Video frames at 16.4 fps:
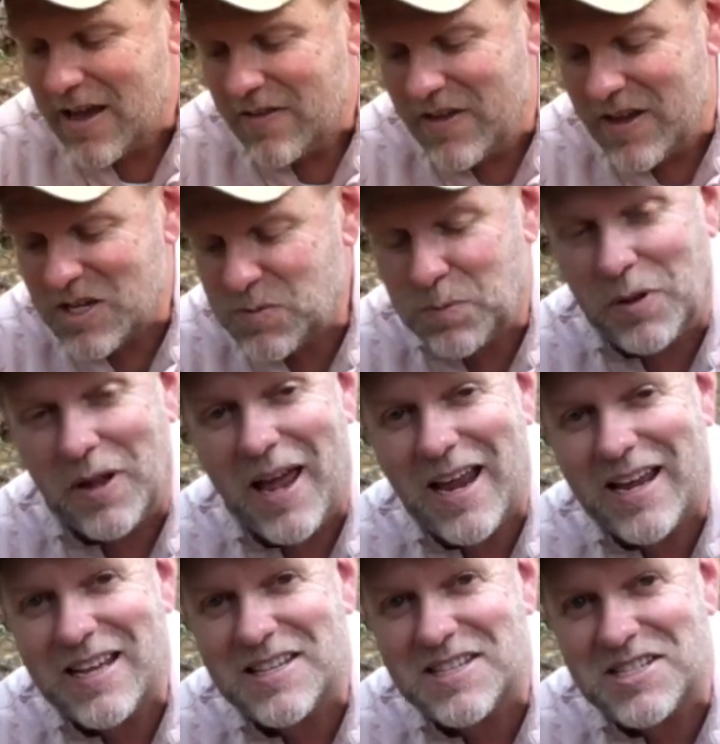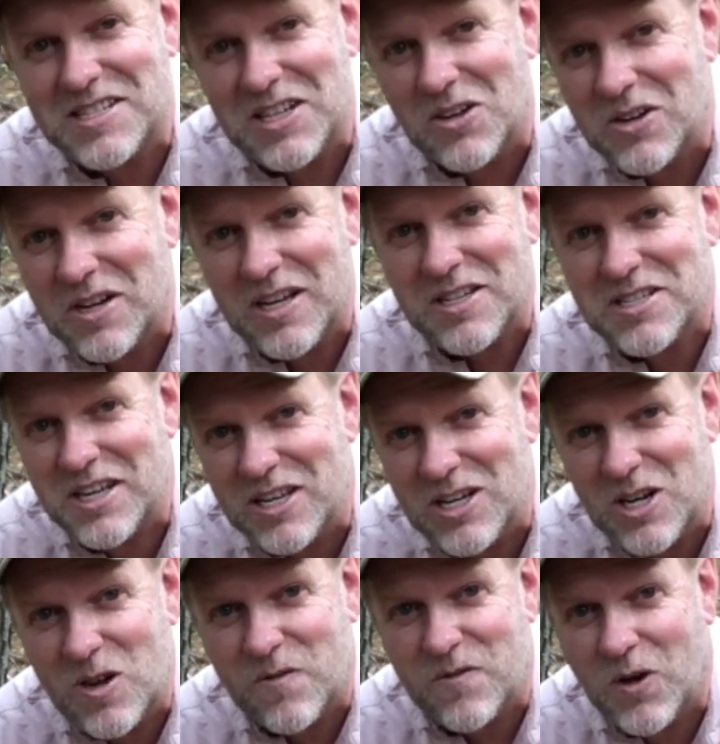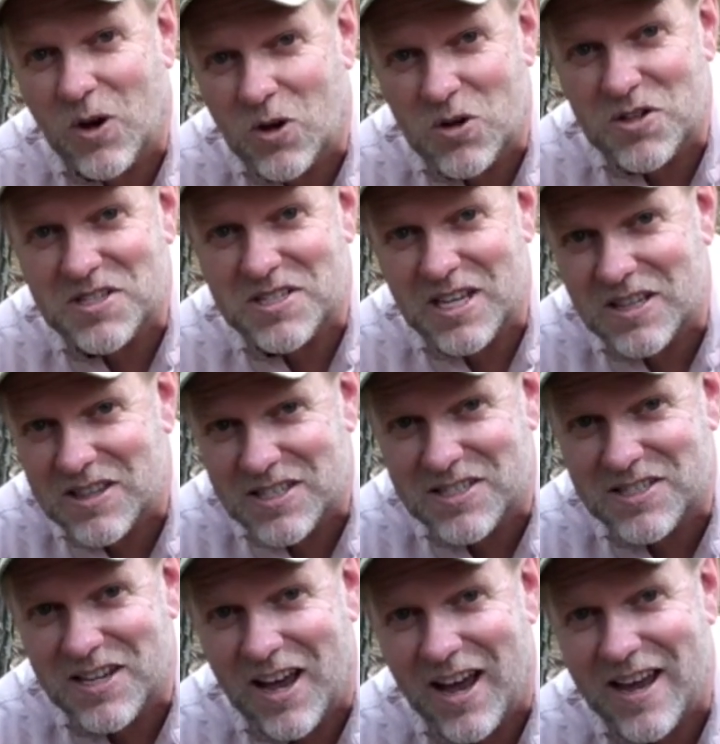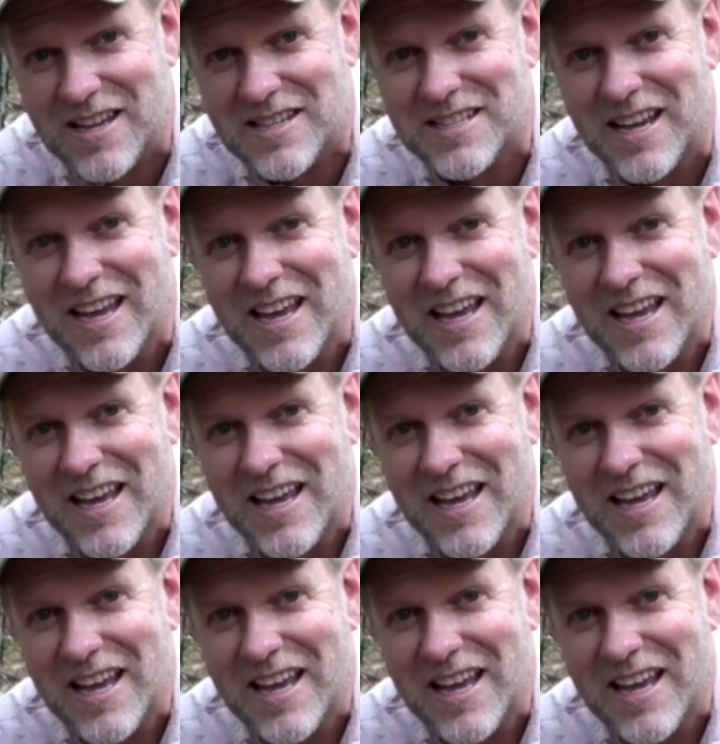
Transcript: this plant can still continue to photosynthesize